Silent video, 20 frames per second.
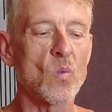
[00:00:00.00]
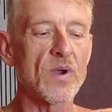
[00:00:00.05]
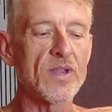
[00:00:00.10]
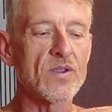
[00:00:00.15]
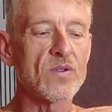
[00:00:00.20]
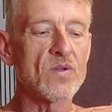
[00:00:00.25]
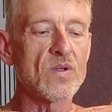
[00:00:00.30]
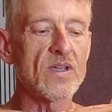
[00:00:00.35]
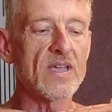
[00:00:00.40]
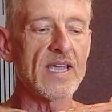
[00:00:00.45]

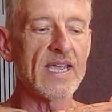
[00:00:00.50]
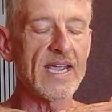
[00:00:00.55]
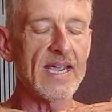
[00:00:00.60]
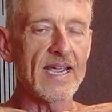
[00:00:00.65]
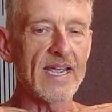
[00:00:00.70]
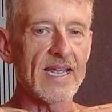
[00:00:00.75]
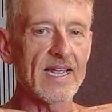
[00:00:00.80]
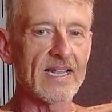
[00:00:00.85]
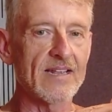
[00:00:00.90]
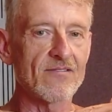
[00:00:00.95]
when
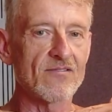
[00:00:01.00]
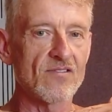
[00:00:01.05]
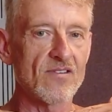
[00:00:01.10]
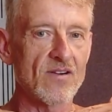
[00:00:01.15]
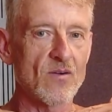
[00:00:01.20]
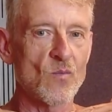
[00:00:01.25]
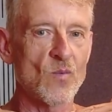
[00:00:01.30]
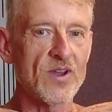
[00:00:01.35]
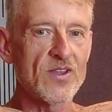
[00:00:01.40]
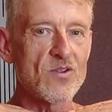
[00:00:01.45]

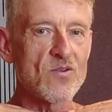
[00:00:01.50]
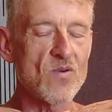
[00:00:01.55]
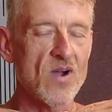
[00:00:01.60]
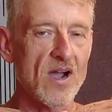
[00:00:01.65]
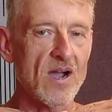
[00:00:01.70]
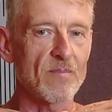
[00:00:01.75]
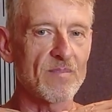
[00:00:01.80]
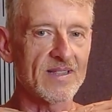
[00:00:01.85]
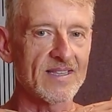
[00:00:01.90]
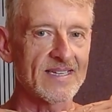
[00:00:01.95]
you
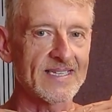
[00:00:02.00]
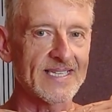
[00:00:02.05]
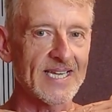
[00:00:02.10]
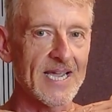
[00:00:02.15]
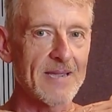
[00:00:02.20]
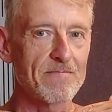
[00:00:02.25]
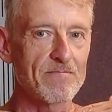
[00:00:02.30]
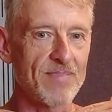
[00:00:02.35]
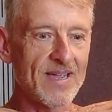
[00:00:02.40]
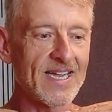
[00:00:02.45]
hum at the
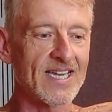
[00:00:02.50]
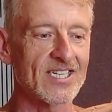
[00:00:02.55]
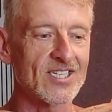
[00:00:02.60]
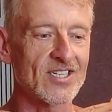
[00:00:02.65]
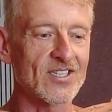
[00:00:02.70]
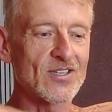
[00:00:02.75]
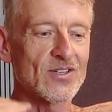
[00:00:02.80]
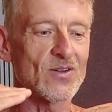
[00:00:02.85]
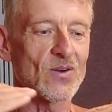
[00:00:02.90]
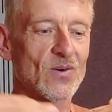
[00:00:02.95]
same
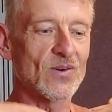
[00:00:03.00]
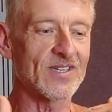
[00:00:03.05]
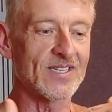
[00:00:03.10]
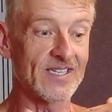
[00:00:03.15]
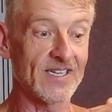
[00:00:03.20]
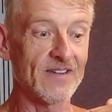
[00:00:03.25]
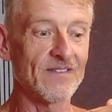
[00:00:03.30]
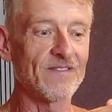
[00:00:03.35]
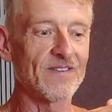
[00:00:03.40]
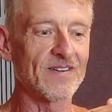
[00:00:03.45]
pitch as an
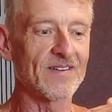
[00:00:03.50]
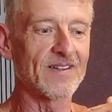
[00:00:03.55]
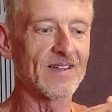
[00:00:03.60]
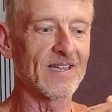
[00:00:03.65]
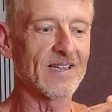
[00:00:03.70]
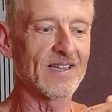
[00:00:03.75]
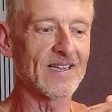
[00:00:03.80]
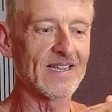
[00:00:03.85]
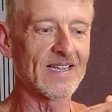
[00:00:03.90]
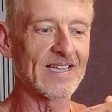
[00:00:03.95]
octave
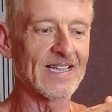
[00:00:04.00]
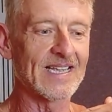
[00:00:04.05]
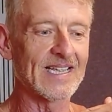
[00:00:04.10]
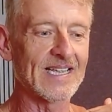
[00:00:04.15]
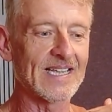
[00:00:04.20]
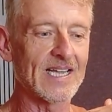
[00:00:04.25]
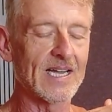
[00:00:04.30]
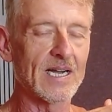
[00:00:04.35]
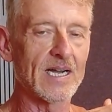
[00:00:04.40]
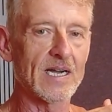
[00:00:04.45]

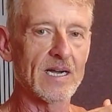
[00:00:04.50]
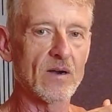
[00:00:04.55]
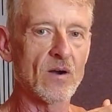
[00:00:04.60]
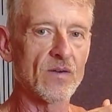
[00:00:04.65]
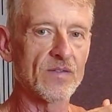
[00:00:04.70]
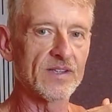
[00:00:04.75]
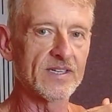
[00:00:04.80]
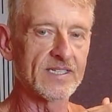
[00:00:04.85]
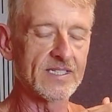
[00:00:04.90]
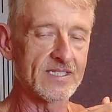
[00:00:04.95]

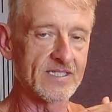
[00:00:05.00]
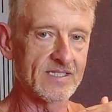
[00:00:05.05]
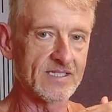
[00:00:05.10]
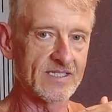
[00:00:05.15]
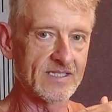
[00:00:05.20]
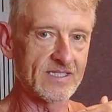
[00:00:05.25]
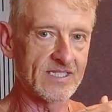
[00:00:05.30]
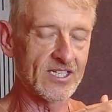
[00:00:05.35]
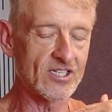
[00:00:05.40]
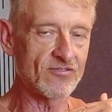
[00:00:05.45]
on the
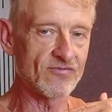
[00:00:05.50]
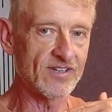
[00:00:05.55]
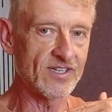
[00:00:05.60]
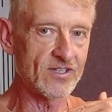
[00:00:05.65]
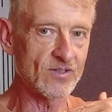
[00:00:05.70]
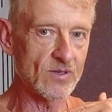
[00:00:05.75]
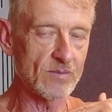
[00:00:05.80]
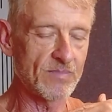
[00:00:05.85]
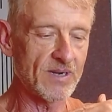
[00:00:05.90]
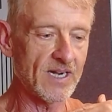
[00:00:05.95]

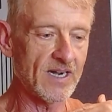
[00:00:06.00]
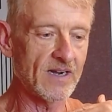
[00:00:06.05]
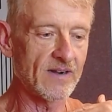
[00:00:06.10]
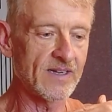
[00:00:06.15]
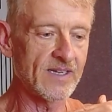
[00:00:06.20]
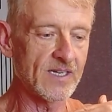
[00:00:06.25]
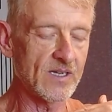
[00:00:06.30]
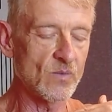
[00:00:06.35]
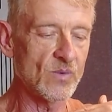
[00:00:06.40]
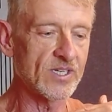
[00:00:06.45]
didgeridoo
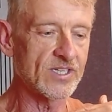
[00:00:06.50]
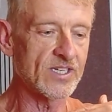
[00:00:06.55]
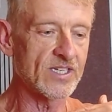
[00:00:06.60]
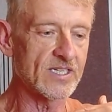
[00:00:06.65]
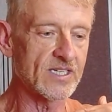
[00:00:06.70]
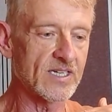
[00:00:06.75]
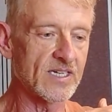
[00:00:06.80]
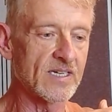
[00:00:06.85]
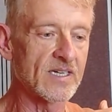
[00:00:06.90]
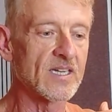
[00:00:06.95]
above, you know, which
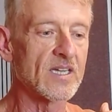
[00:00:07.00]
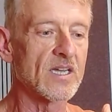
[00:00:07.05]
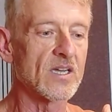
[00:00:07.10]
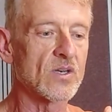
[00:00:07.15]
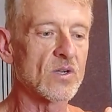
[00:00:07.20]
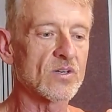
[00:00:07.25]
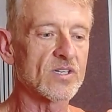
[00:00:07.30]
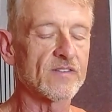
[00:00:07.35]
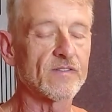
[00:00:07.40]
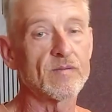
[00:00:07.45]
is an
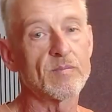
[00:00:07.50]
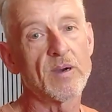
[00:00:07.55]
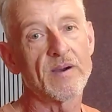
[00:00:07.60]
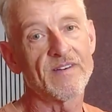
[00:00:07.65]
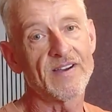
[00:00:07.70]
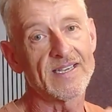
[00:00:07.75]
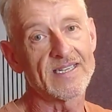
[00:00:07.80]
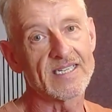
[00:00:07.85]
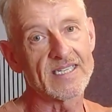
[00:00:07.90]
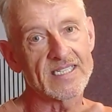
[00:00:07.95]
octave
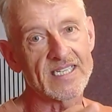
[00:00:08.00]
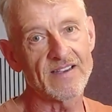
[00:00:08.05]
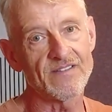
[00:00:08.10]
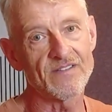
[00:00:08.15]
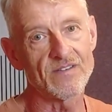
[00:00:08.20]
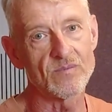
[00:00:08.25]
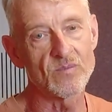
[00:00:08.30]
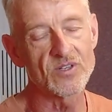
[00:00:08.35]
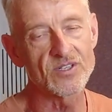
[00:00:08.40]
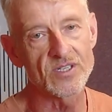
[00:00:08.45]
above
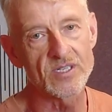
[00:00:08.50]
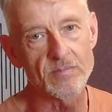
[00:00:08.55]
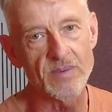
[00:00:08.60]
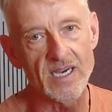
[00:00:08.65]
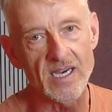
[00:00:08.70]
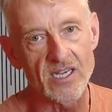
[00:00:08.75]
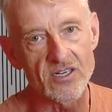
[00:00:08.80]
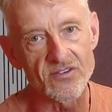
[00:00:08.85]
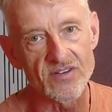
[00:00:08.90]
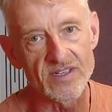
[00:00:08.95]
87, which is
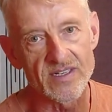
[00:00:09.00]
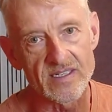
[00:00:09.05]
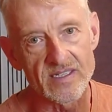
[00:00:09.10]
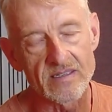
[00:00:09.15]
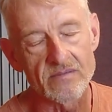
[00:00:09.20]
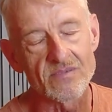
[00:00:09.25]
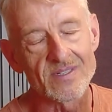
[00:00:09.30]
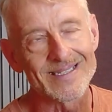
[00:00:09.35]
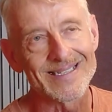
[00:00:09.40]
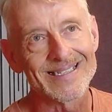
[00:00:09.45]
about
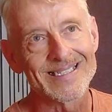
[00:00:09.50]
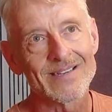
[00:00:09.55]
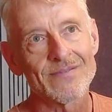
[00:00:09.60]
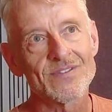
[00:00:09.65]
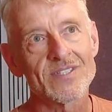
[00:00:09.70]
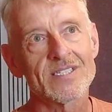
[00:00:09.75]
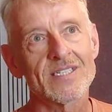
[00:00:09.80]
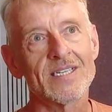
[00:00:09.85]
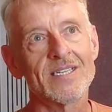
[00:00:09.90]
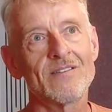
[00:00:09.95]

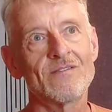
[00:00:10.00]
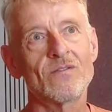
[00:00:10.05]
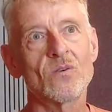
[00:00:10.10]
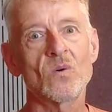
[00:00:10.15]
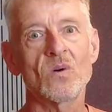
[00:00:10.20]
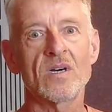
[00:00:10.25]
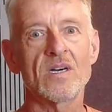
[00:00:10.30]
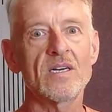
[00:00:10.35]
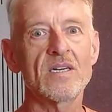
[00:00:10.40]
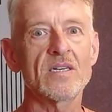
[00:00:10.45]

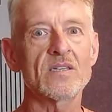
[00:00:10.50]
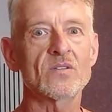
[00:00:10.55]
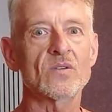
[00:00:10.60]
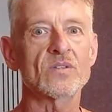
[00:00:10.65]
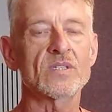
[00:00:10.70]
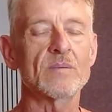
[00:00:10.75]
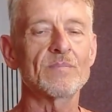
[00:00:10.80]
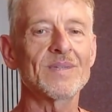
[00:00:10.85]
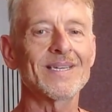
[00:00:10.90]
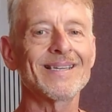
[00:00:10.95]
174
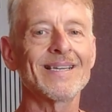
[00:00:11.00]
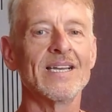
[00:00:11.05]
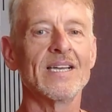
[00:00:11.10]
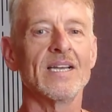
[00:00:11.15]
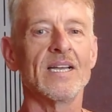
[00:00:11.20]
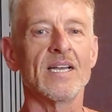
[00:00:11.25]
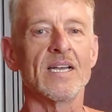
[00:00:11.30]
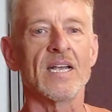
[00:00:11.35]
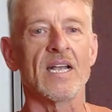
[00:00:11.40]
hertz or something.